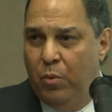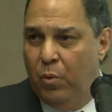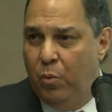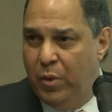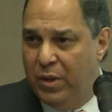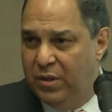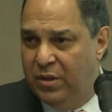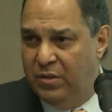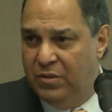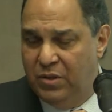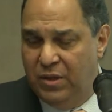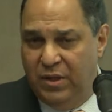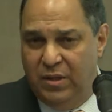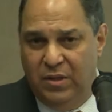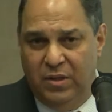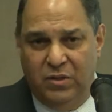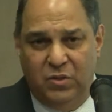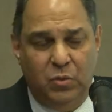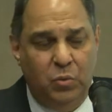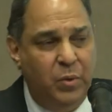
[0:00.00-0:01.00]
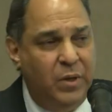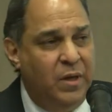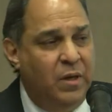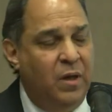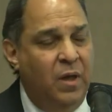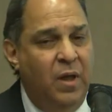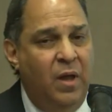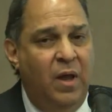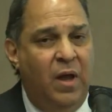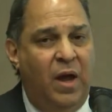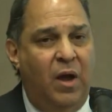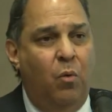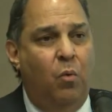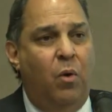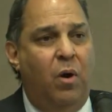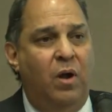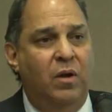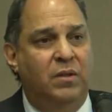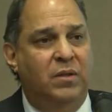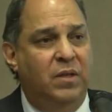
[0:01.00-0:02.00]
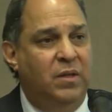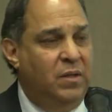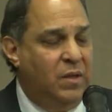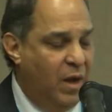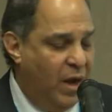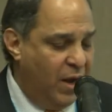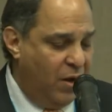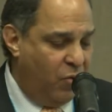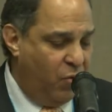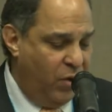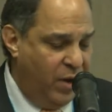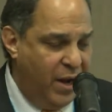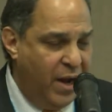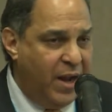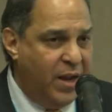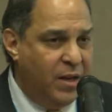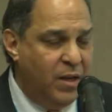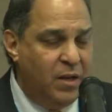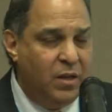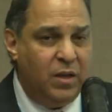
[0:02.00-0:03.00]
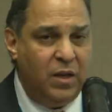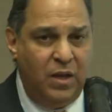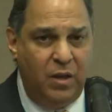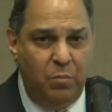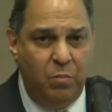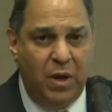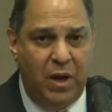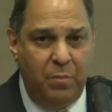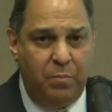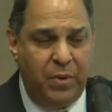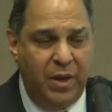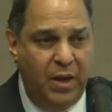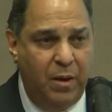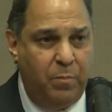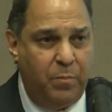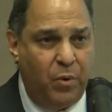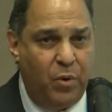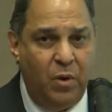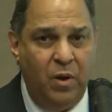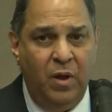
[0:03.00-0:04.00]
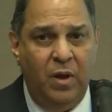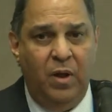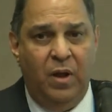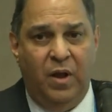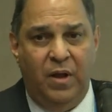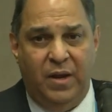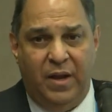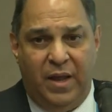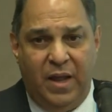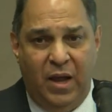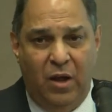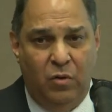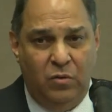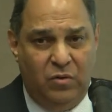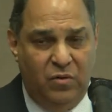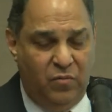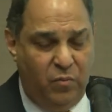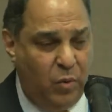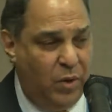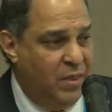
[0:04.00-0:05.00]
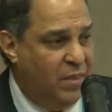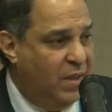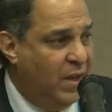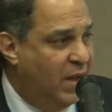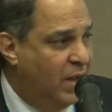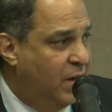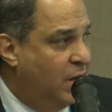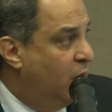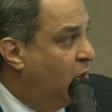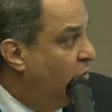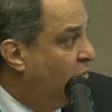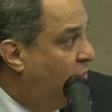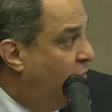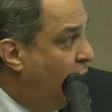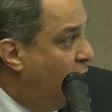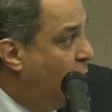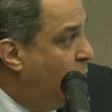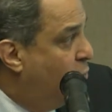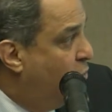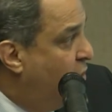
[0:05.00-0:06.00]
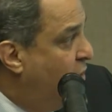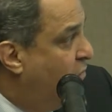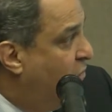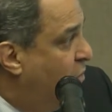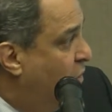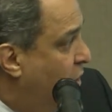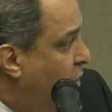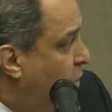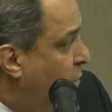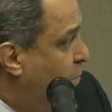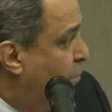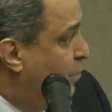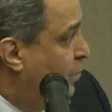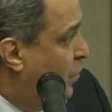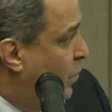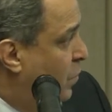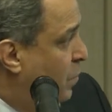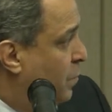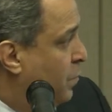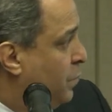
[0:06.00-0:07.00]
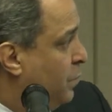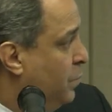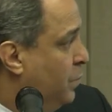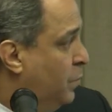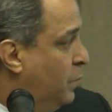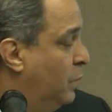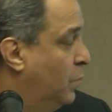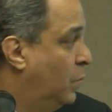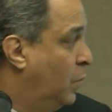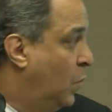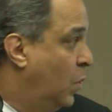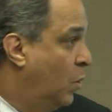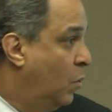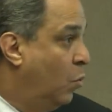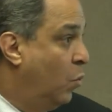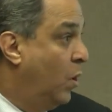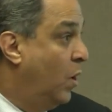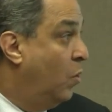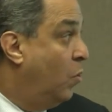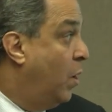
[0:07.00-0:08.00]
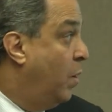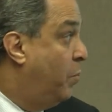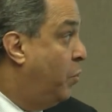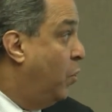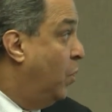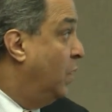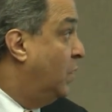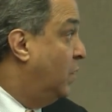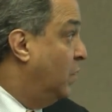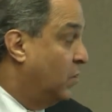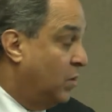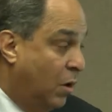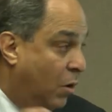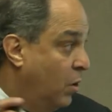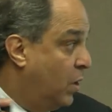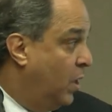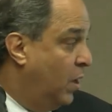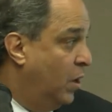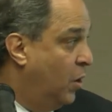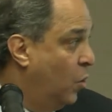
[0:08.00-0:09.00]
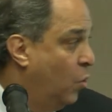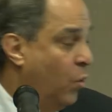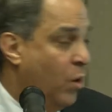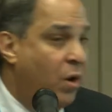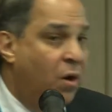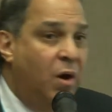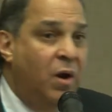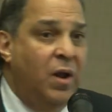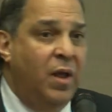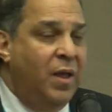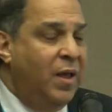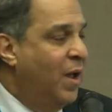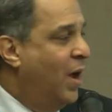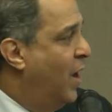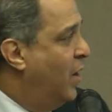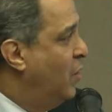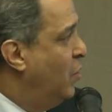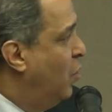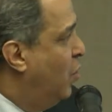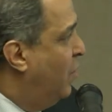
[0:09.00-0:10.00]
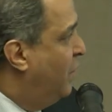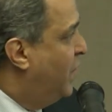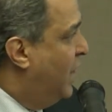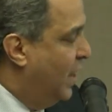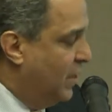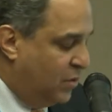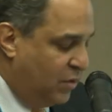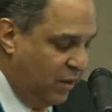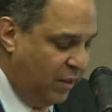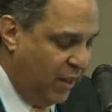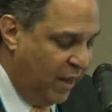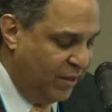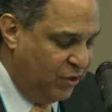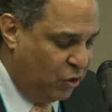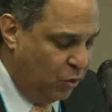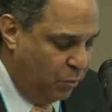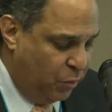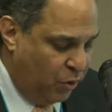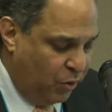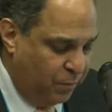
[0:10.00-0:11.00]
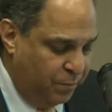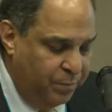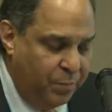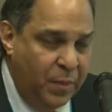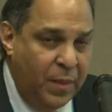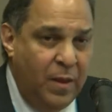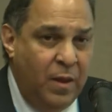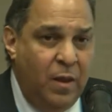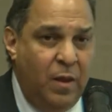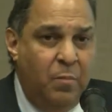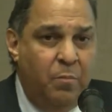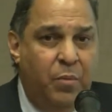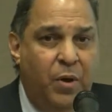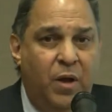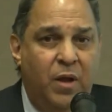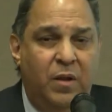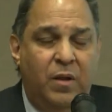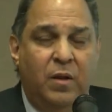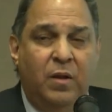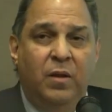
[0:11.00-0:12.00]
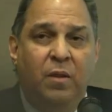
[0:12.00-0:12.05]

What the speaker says: witnessing this week, I created in my paper an account of what that is, very briefly. Where do I point this? Okay, here we are. I don't know if that's legible, but